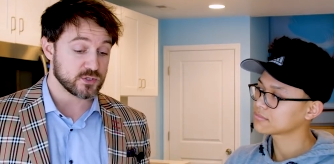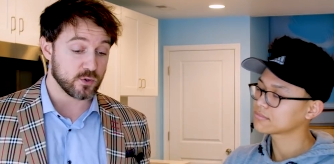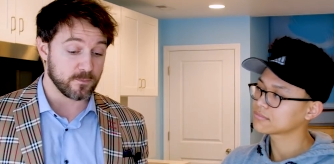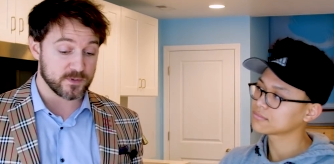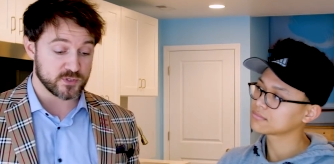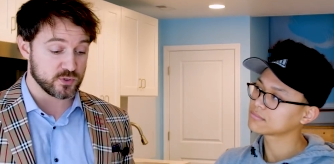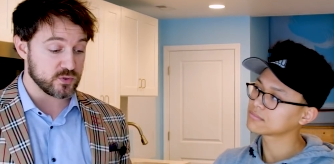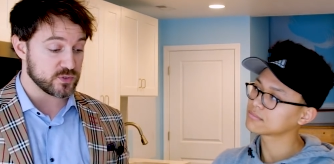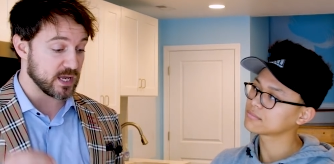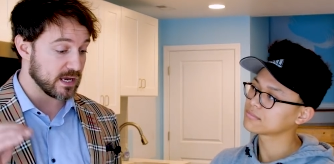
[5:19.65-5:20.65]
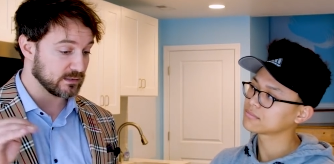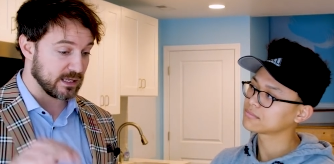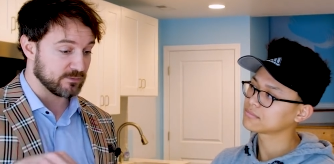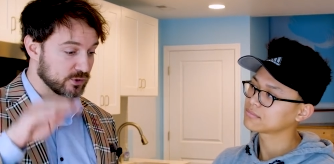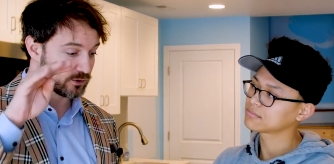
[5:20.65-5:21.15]
Speaker 1: So, so you say
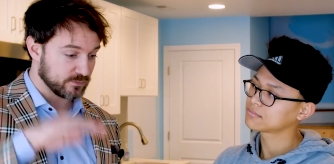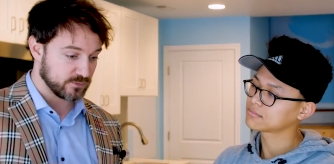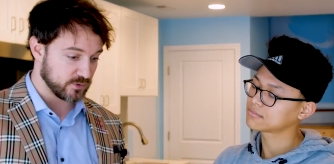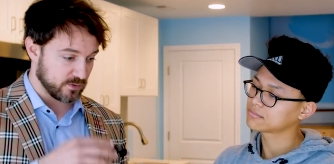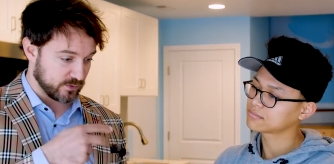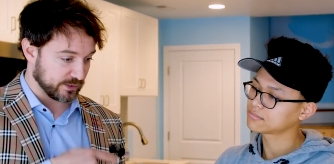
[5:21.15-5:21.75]
level, you know,